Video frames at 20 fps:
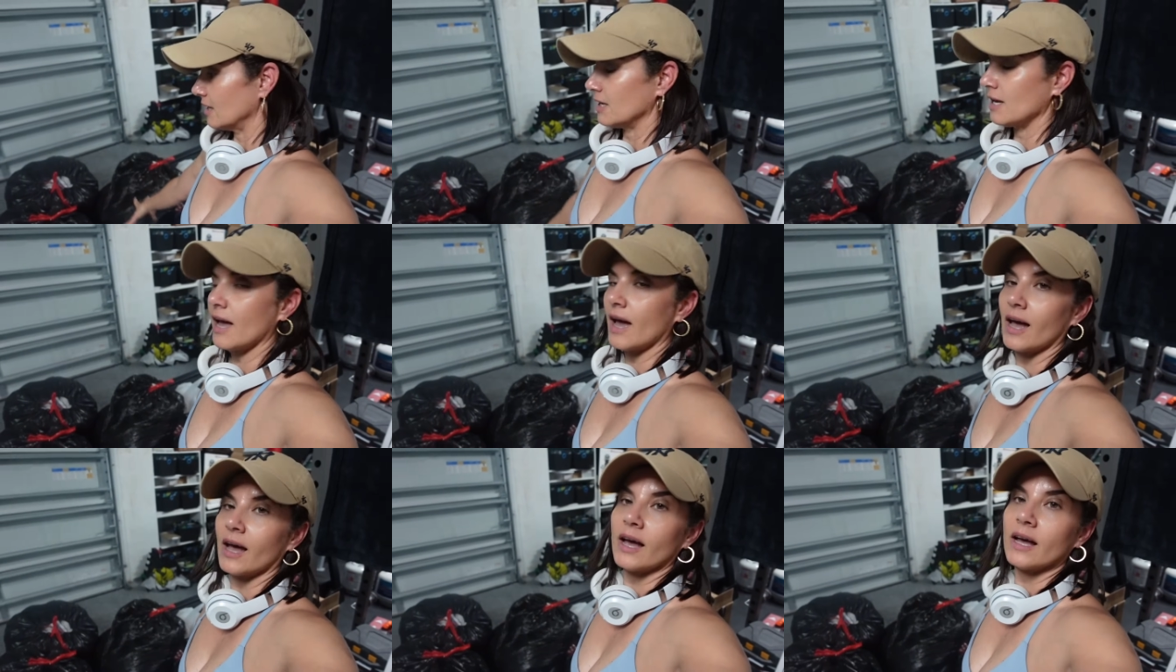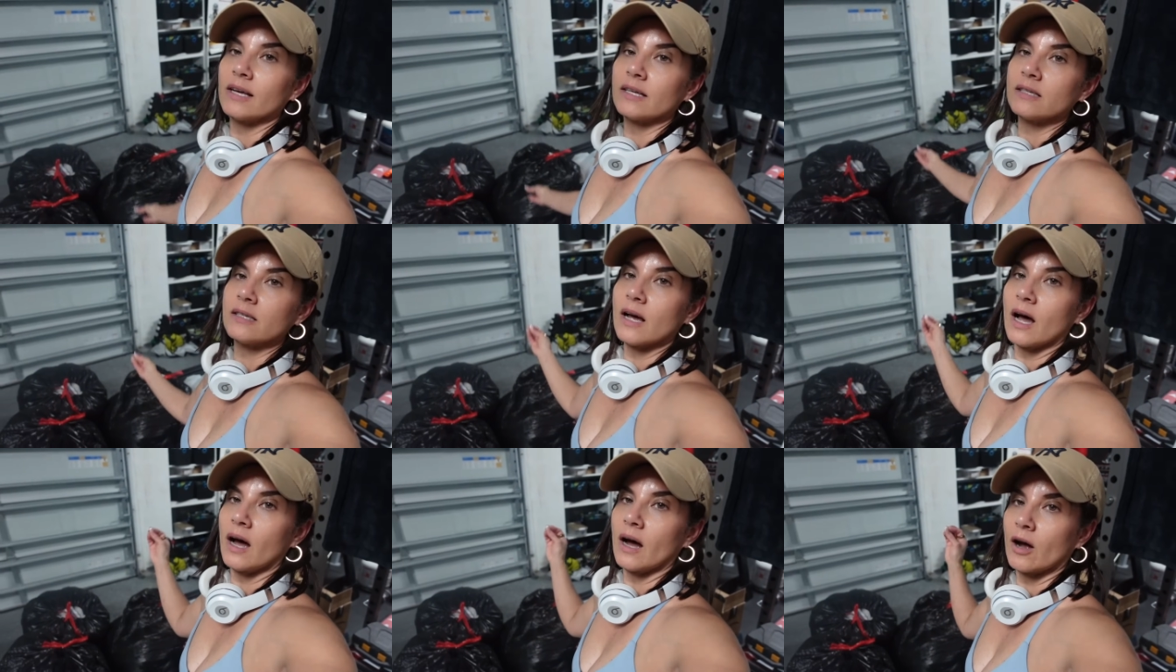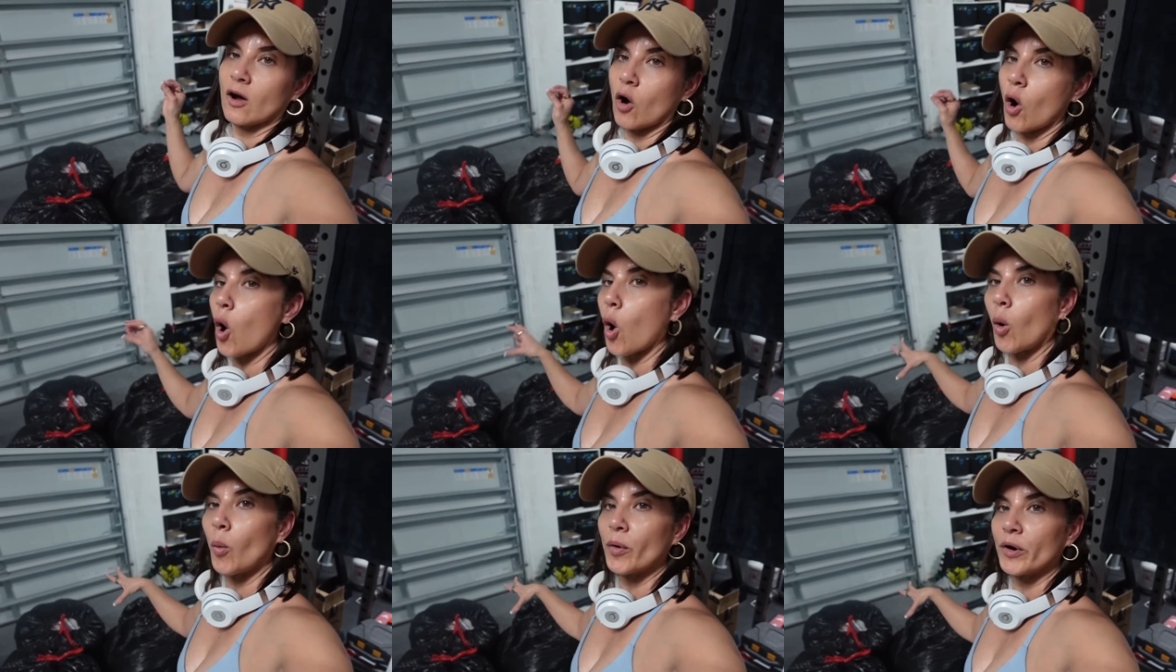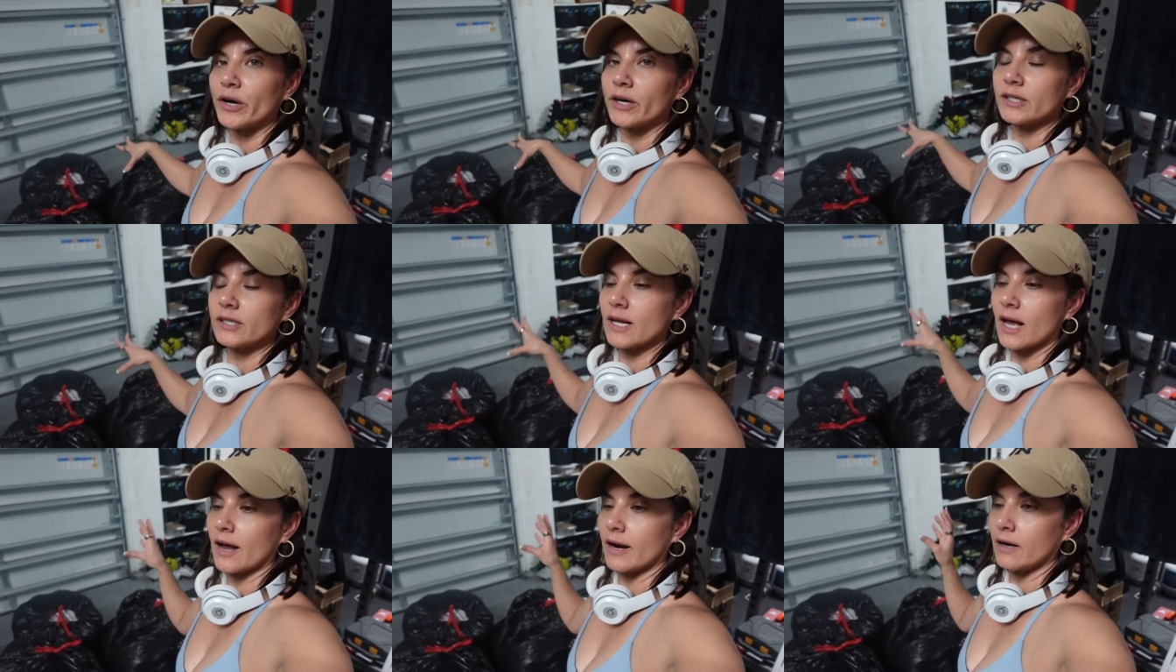Yes, uh,
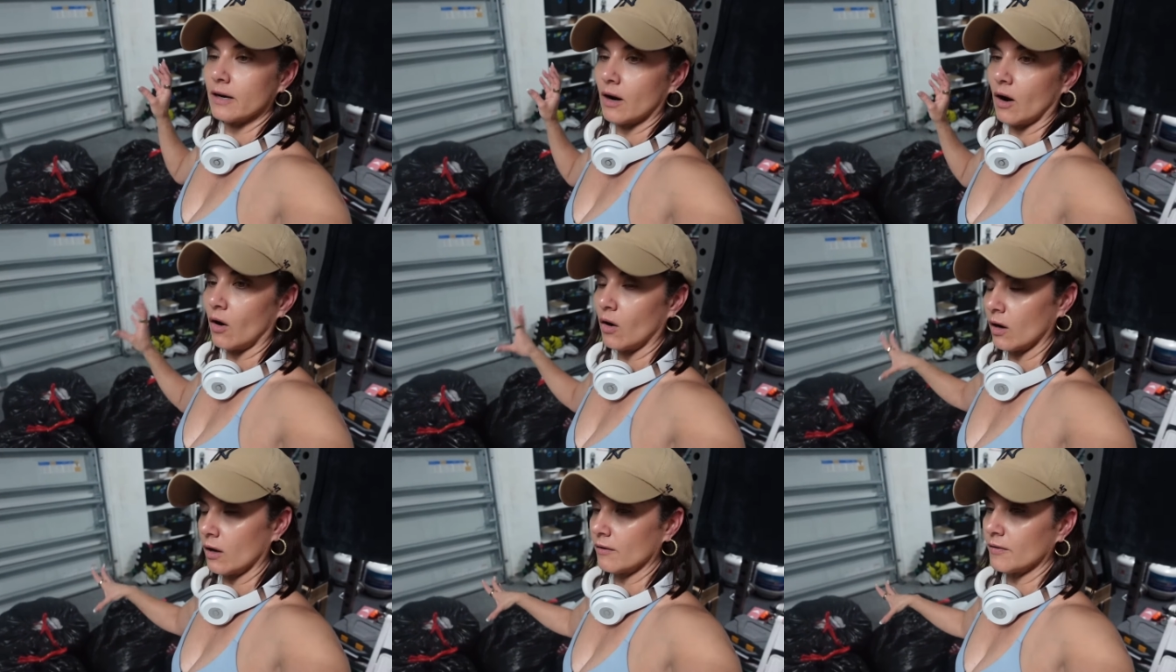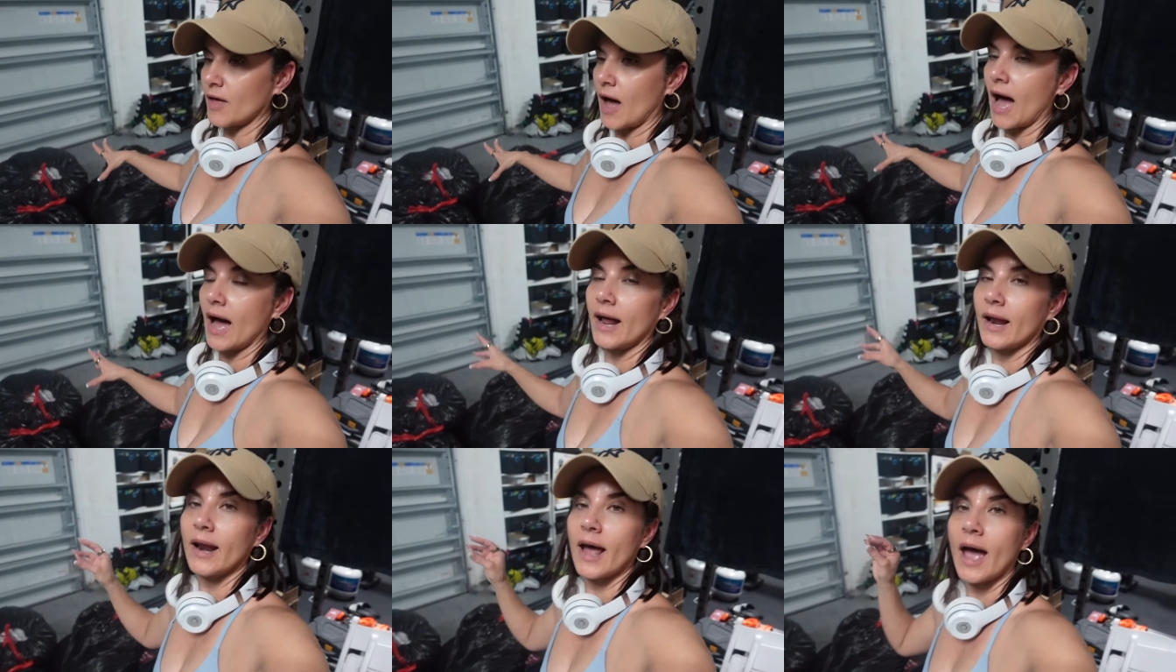covers and all of that.